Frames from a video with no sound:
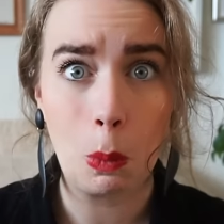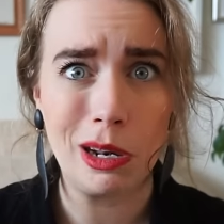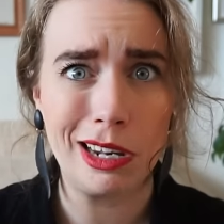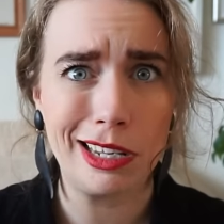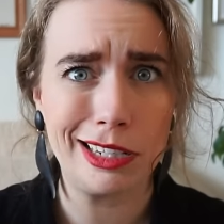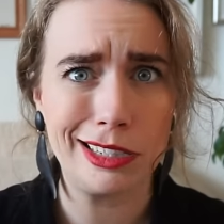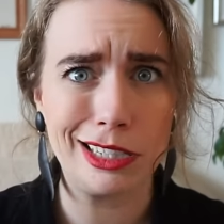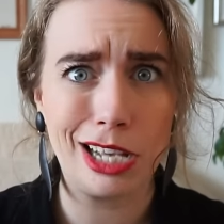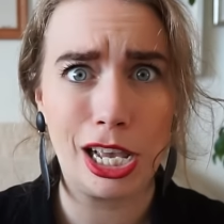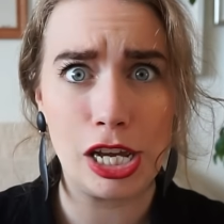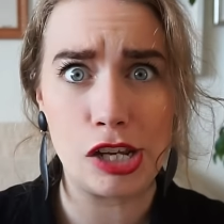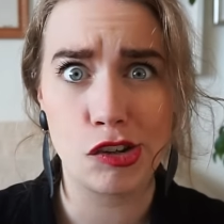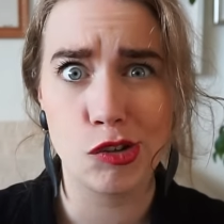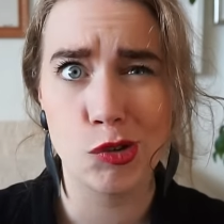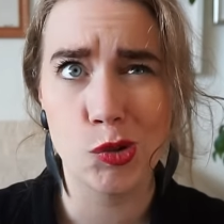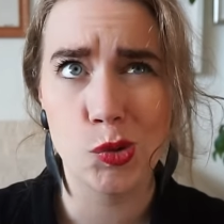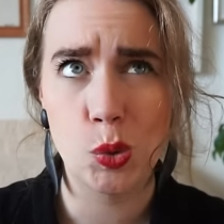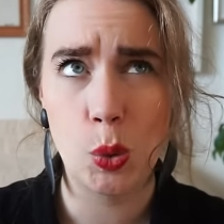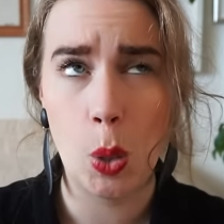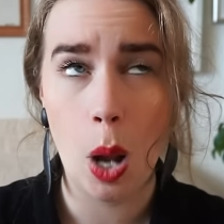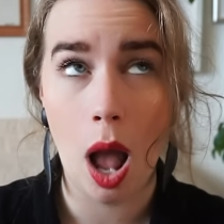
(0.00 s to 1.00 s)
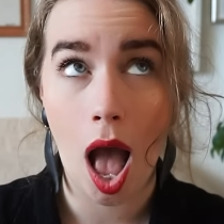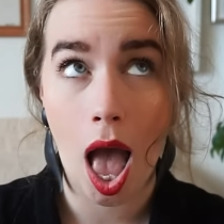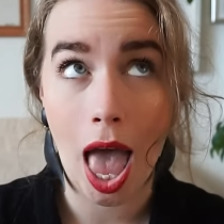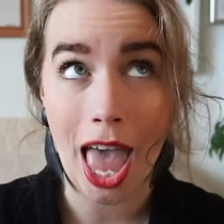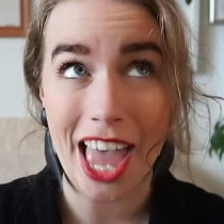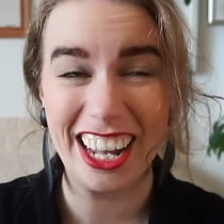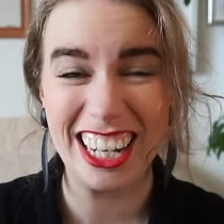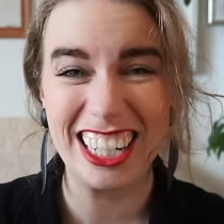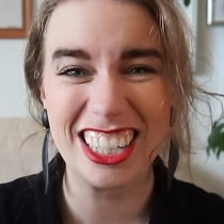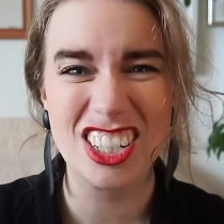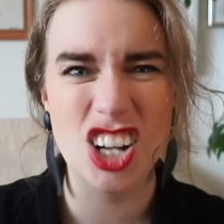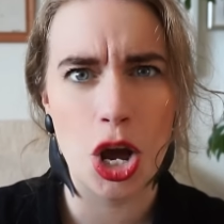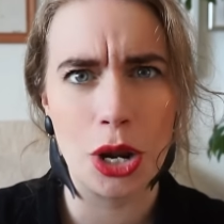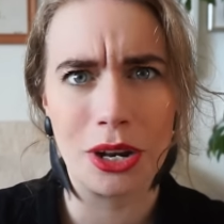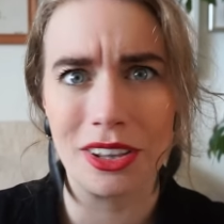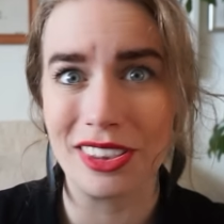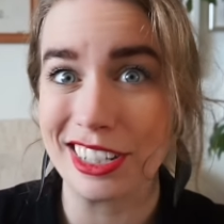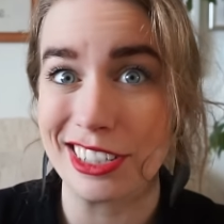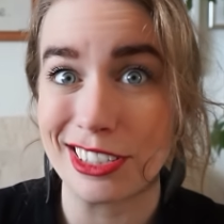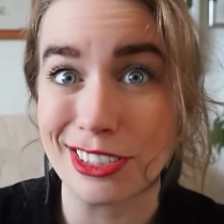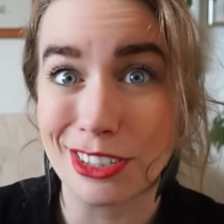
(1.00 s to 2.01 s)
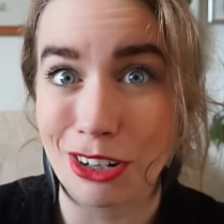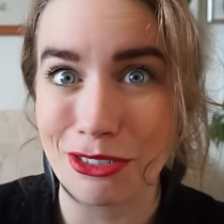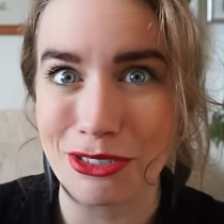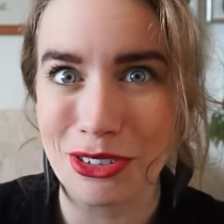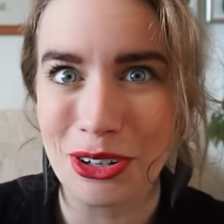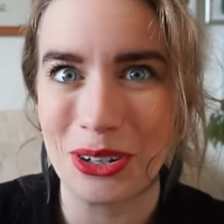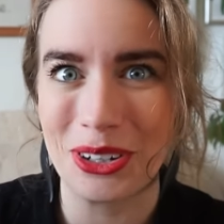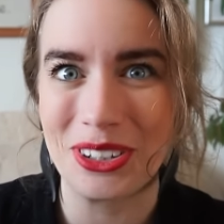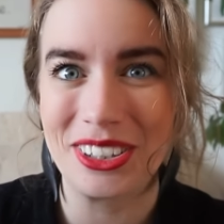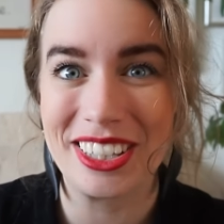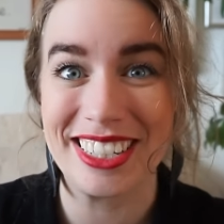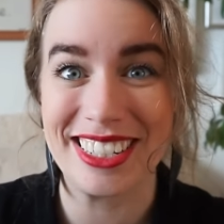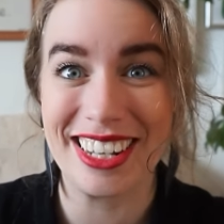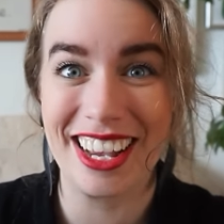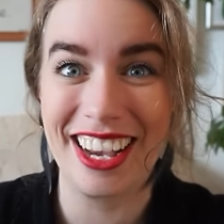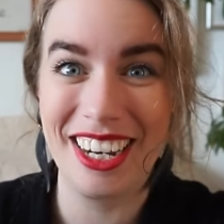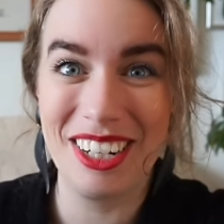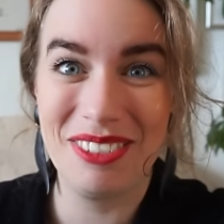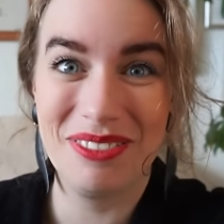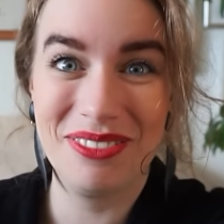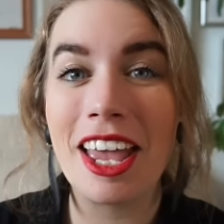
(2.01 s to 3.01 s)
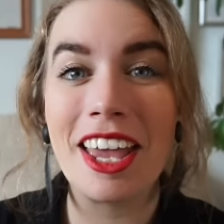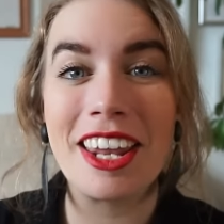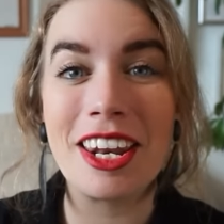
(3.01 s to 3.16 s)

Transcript: Like, I do a lot of this stuff all the time.